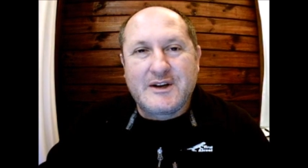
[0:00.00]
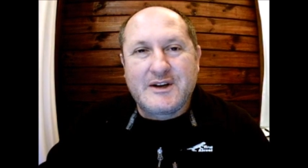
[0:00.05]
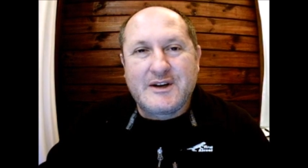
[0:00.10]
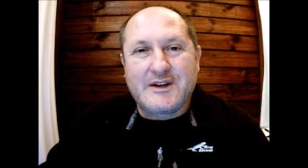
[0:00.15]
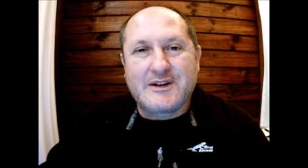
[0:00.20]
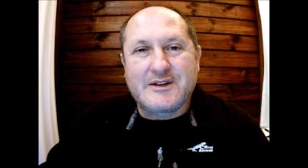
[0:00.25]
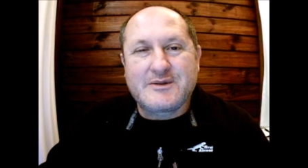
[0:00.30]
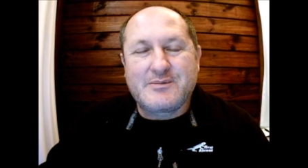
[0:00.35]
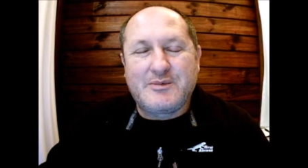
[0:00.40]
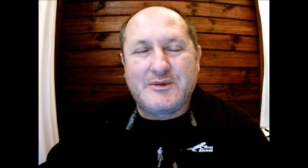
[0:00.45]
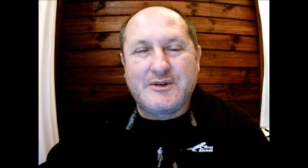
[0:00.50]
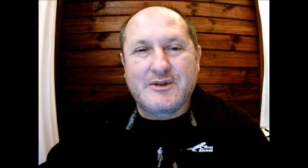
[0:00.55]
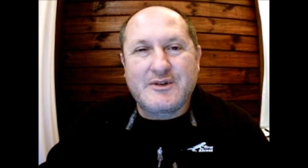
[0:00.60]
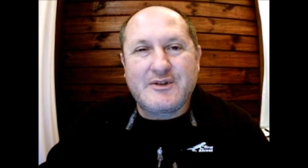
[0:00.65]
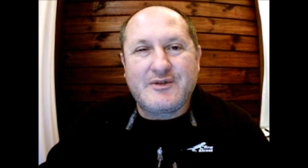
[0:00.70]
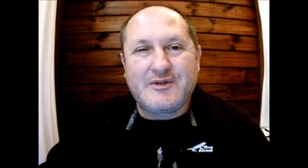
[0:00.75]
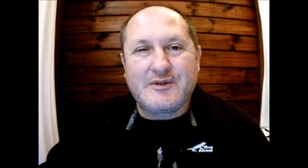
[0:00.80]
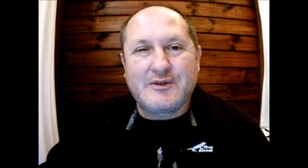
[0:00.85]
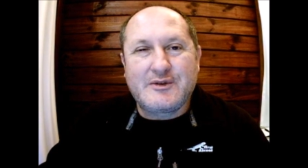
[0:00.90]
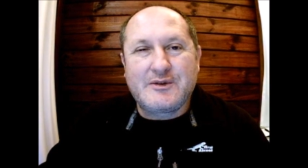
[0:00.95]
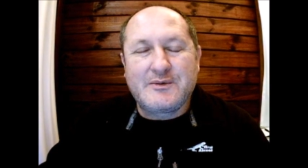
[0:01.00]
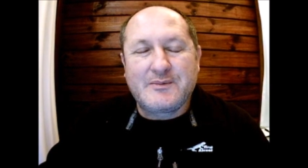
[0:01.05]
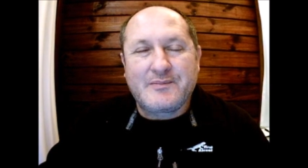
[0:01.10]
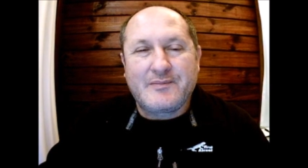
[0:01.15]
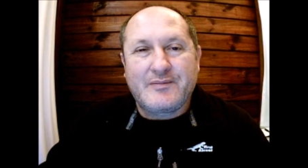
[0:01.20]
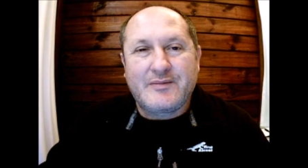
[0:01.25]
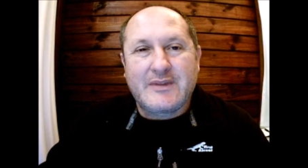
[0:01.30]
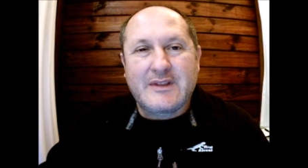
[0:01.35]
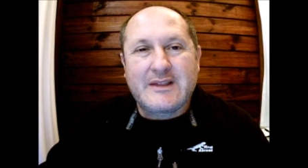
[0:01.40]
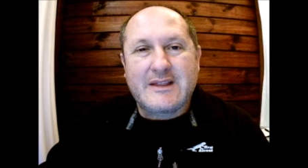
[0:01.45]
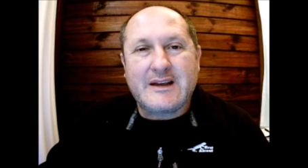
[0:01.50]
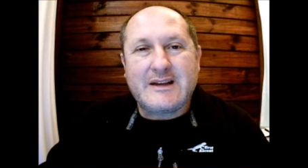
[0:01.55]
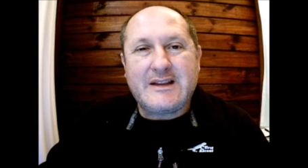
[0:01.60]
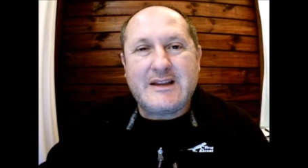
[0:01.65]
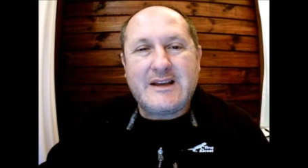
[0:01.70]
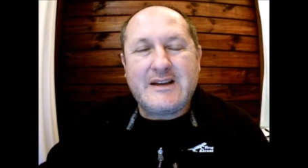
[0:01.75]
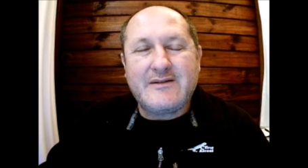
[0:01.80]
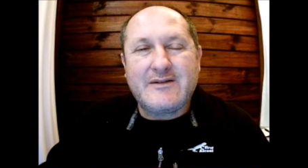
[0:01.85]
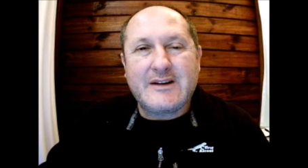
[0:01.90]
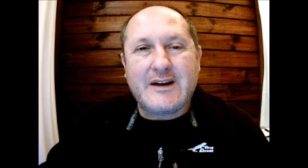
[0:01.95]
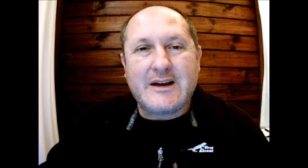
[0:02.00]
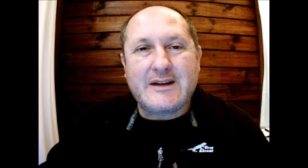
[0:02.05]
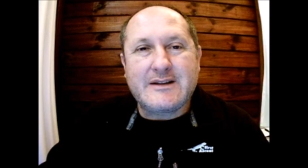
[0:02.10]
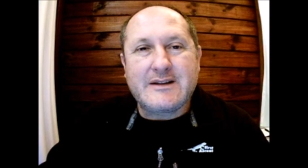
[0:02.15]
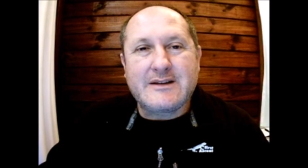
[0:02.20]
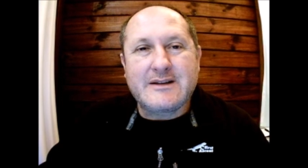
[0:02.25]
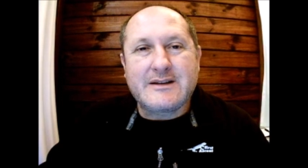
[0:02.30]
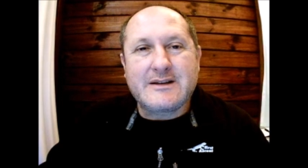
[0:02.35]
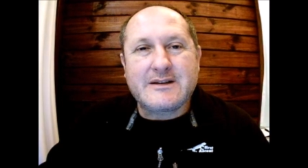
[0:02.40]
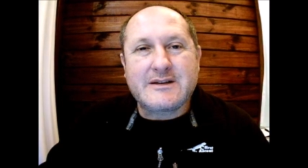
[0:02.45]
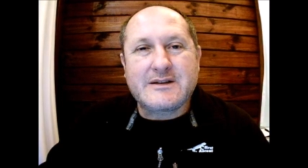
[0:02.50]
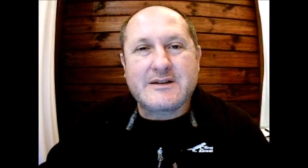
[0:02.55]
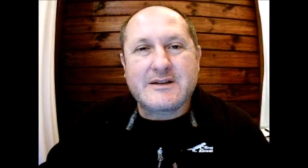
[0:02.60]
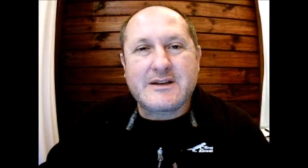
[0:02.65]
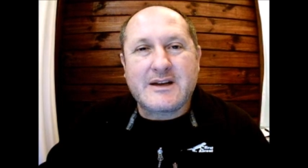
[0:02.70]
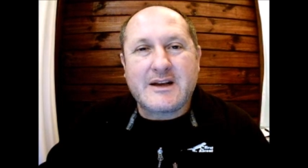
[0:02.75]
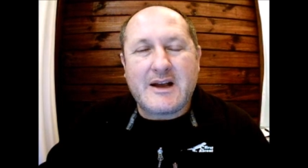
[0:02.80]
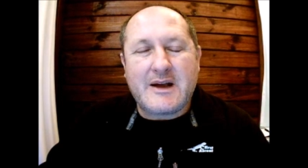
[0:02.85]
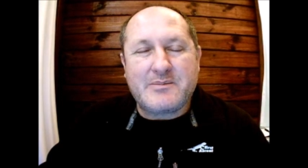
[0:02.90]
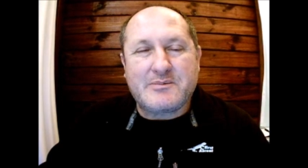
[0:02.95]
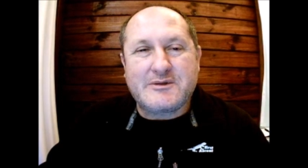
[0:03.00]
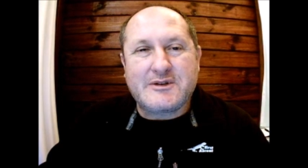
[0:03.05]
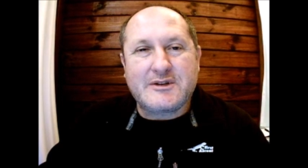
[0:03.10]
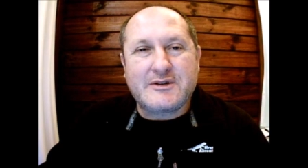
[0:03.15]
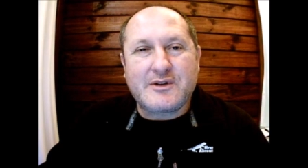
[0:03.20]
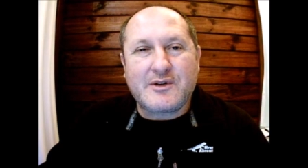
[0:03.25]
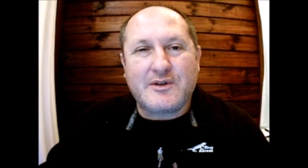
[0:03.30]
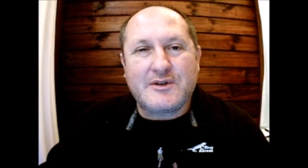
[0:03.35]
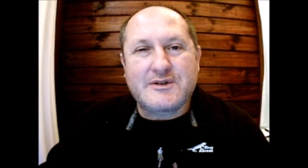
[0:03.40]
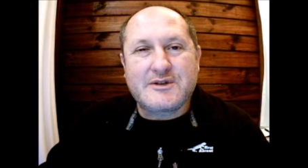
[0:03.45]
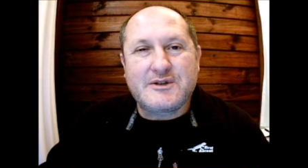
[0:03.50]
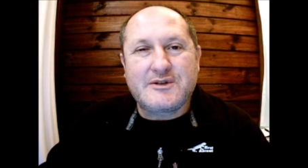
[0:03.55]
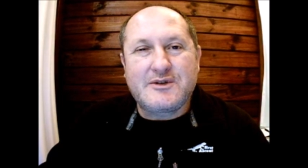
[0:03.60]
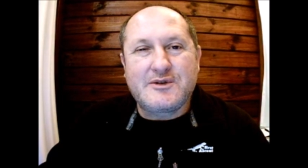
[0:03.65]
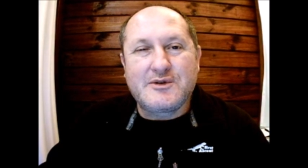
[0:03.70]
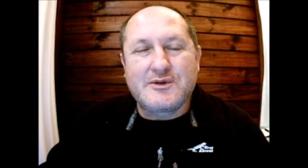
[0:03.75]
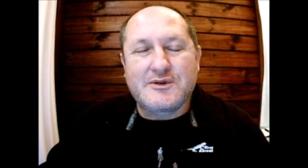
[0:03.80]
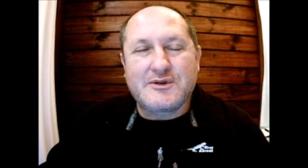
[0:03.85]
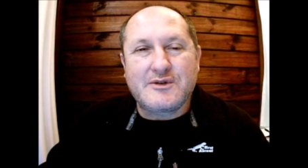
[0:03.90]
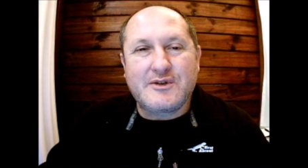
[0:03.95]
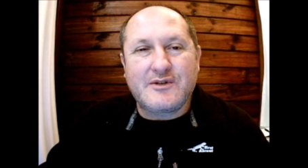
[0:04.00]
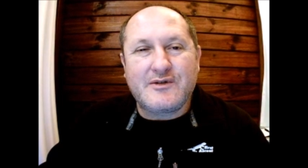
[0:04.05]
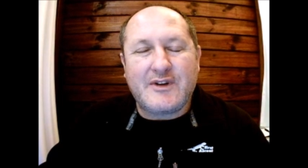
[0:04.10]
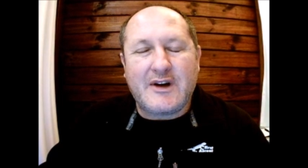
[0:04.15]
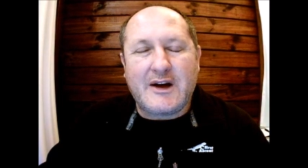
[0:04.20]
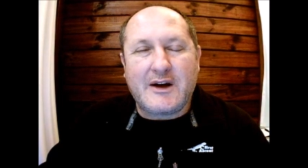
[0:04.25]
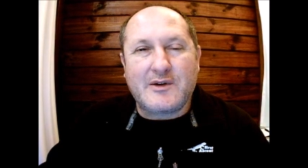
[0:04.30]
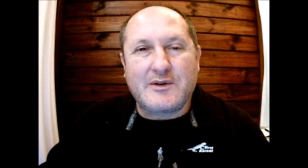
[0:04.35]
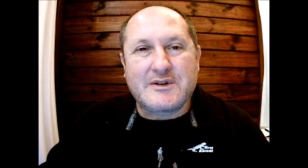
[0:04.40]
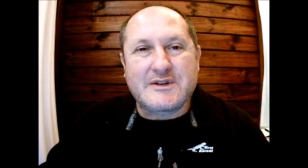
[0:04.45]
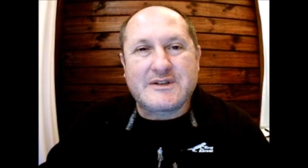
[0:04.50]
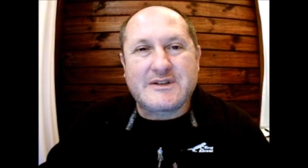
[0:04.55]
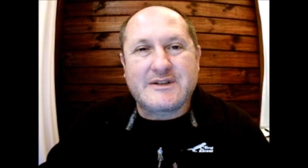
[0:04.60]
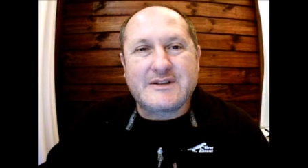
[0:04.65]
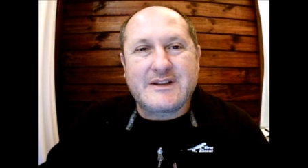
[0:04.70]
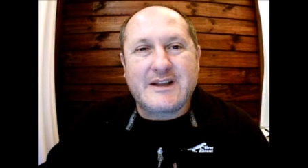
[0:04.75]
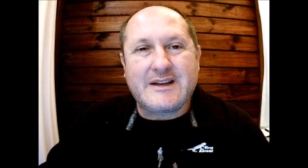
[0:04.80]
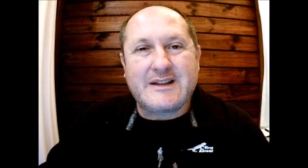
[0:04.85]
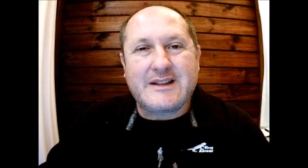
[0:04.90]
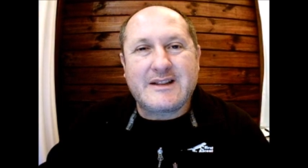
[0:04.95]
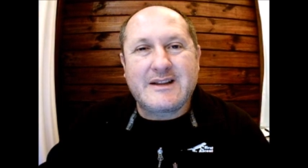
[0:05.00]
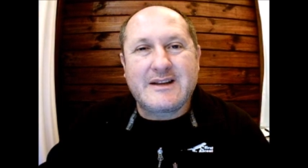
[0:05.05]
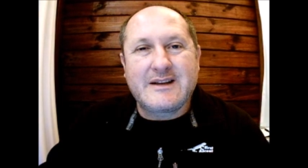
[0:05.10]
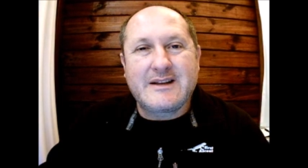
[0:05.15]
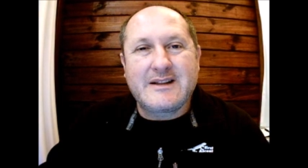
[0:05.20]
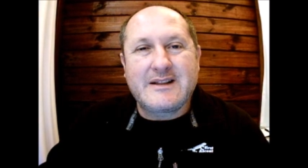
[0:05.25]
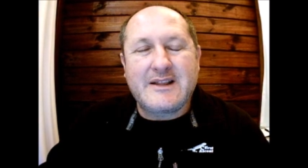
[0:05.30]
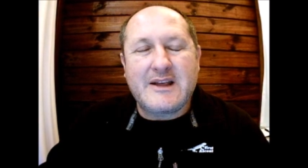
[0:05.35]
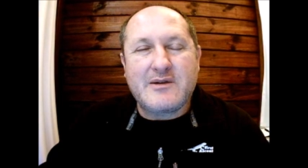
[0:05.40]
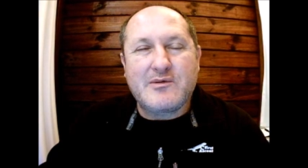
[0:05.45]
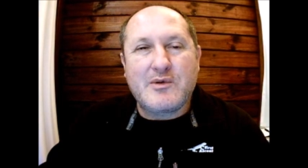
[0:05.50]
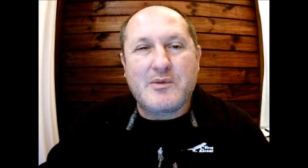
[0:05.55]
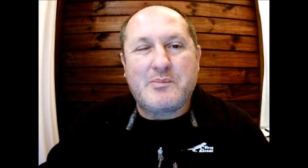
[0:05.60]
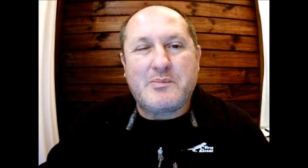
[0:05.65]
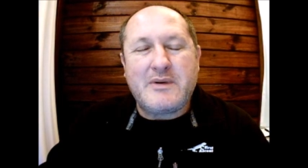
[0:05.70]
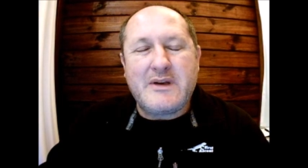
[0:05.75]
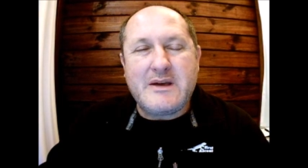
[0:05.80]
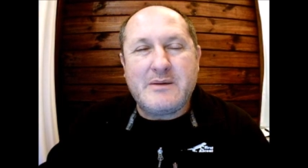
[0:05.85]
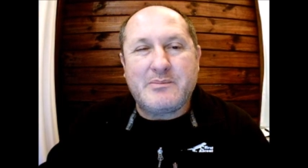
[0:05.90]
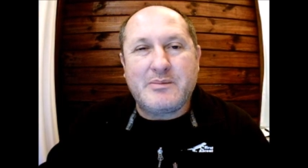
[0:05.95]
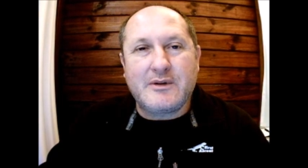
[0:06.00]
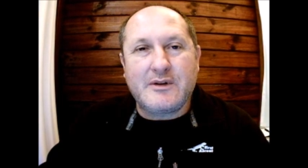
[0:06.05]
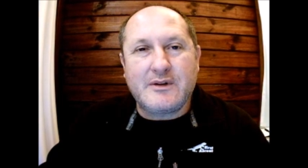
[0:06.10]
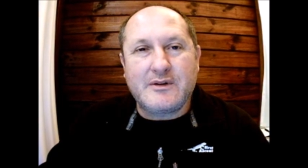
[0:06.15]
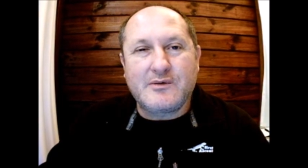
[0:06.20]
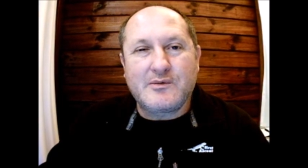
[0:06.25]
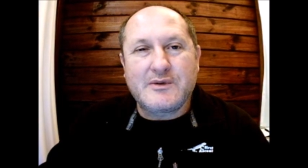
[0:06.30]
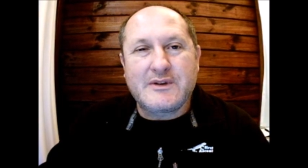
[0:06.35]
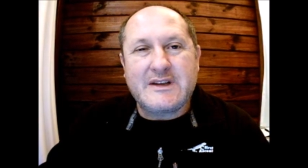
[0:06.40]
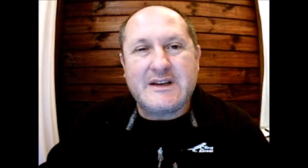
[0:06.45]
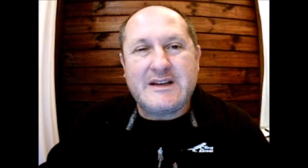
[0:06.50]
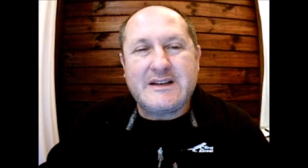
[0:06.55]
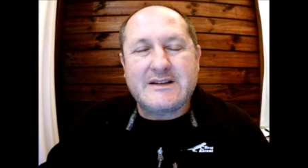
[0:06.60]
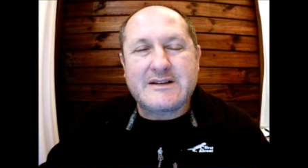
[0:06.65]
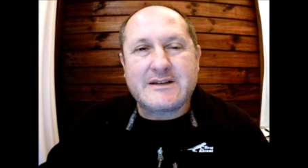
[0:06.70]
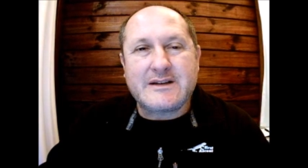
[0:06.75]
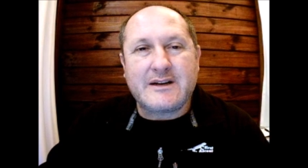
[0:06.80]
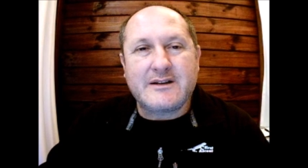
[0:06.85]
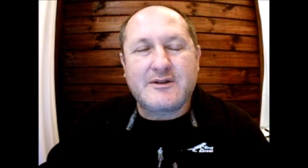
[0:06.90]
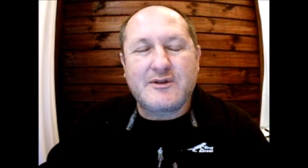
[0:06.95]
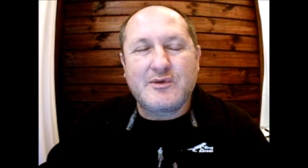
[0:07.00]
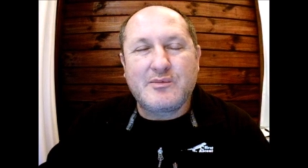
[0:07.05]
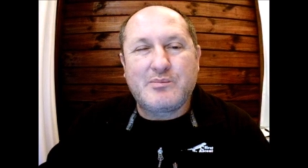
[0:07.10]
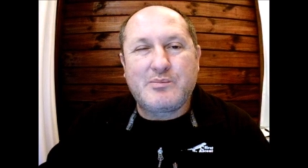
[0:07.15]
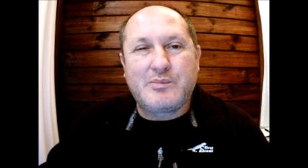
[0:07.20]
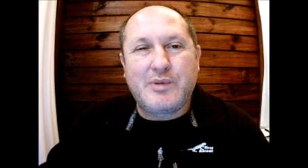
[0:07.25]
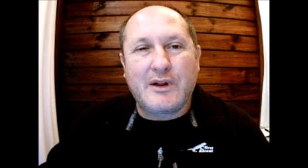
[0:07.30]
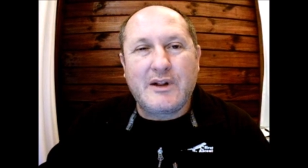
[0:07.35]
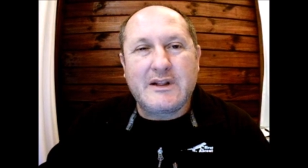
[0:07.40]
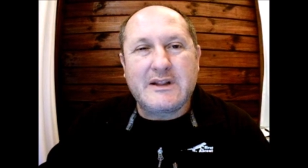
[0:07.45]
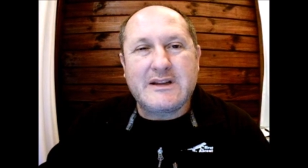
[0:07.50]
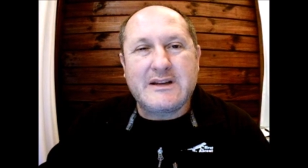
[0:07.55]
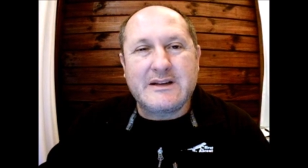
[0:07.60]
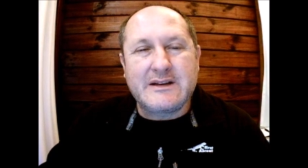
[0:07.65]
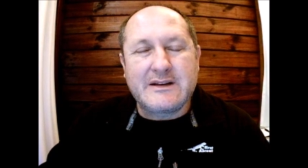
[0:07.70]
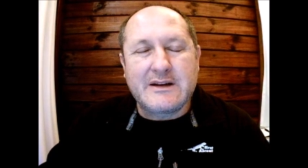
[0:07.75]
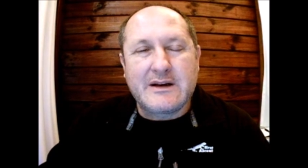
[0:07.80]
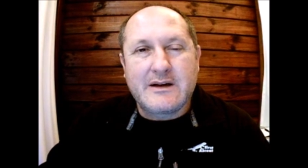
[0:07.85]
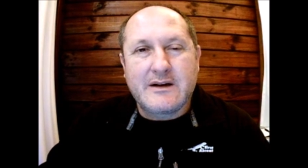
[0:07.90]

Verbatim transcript: And it's beautiful that even under this captured constitution of ours, that there were people with the insight to build in